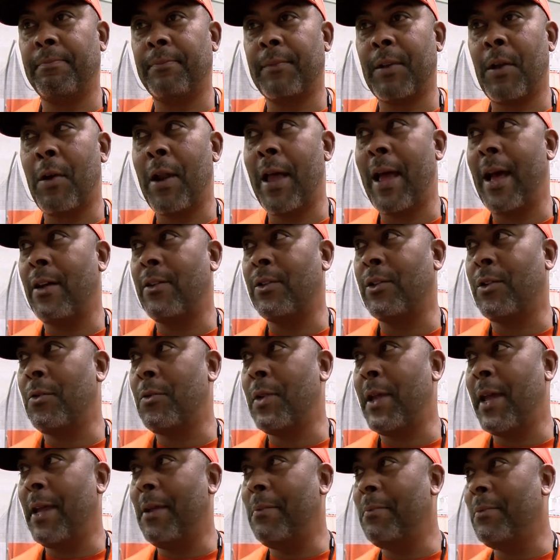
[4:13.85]
on household
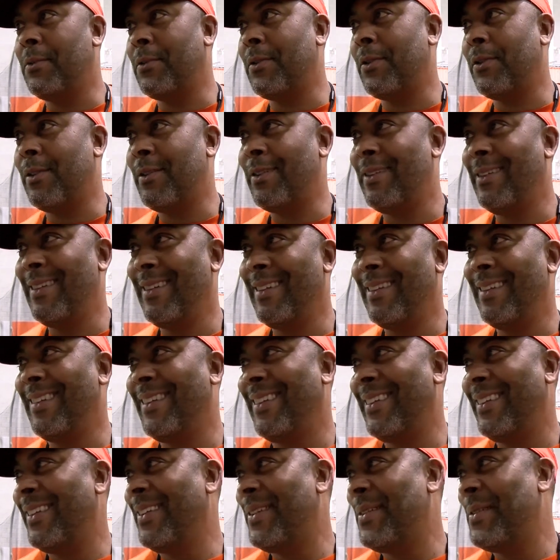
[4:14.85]
names
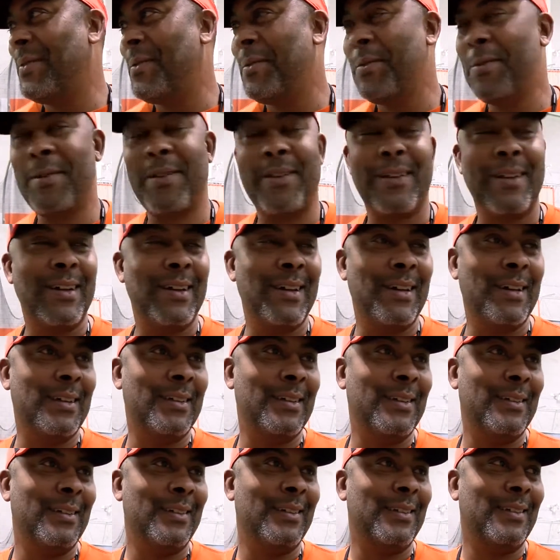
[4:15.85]
or
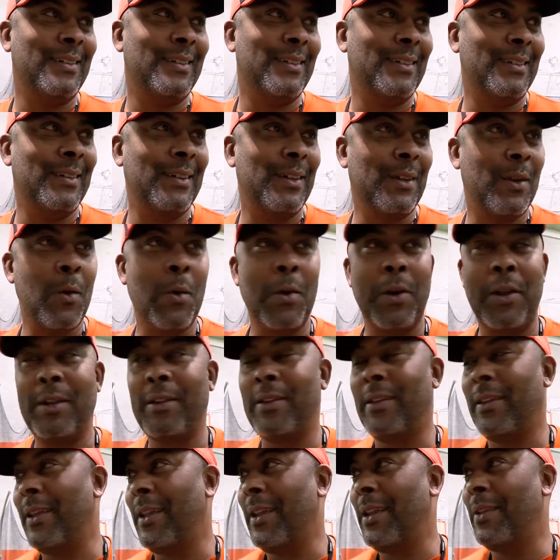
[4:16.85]
going
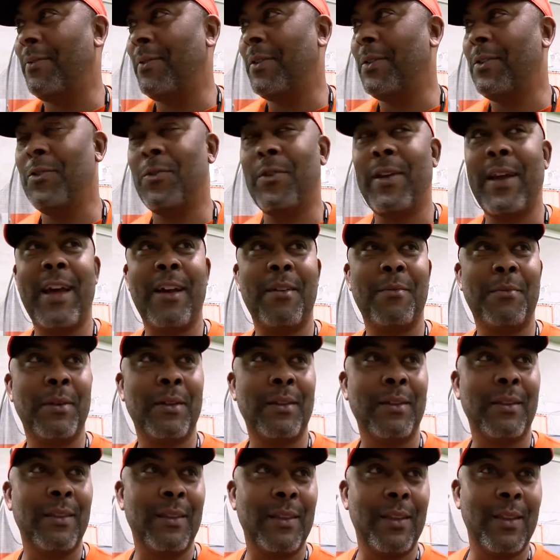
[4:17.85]
into the NFL draft, but
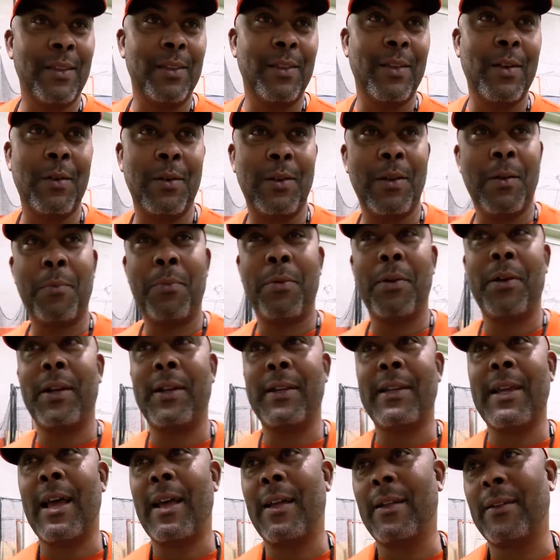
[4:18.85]
they're pretty
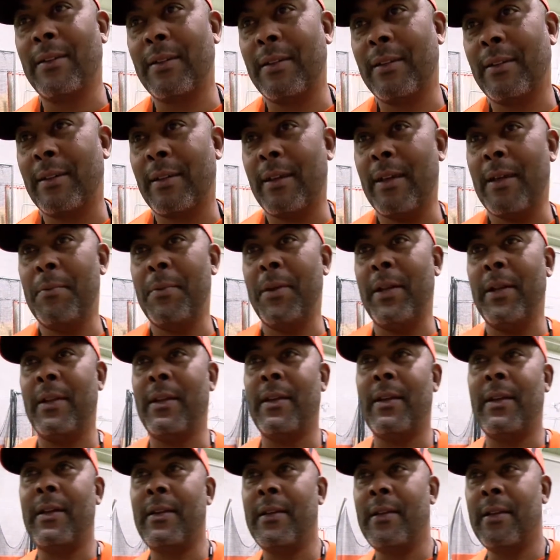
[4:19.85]
talented. I mean,
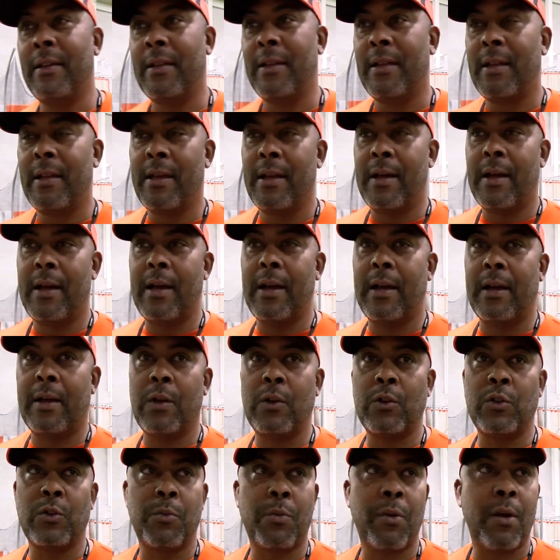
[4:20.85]

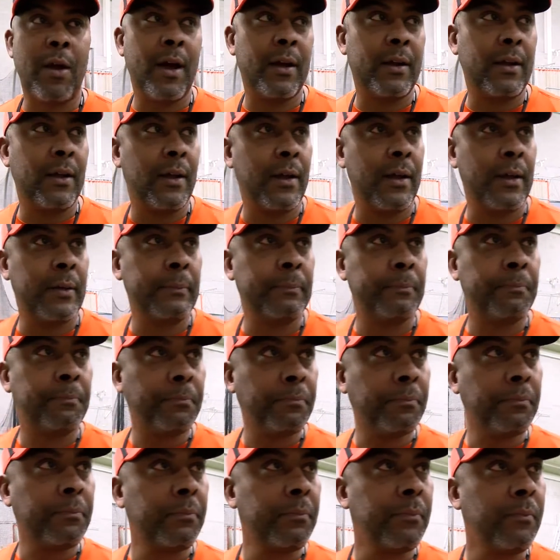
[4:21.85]
Coach Brock
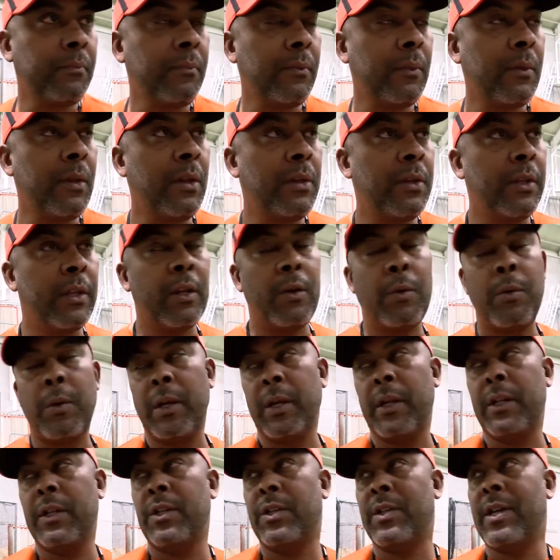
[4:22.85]
did a
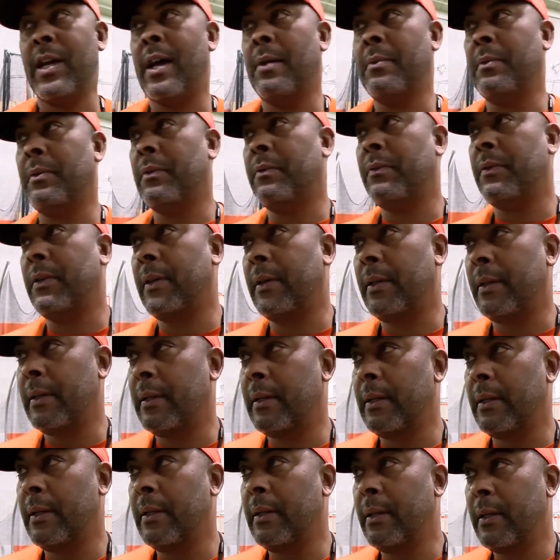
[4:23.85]
really good job of
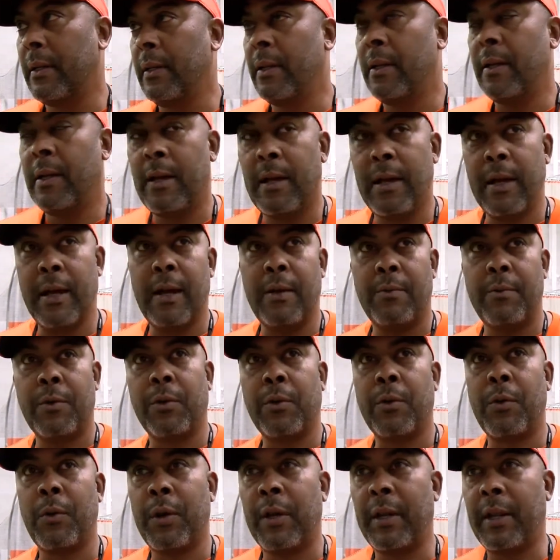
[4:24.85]

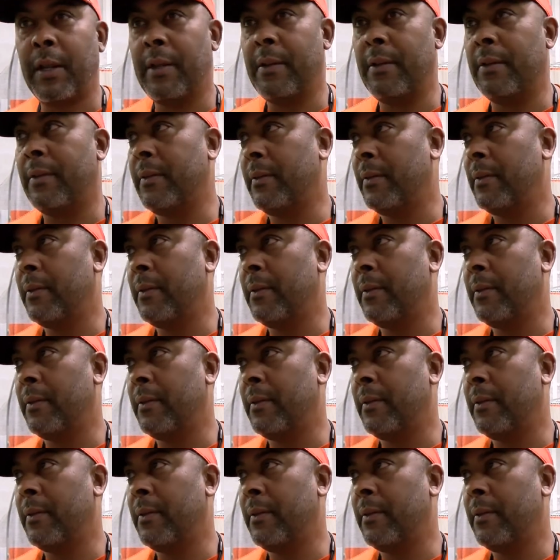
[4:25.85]
recruiting in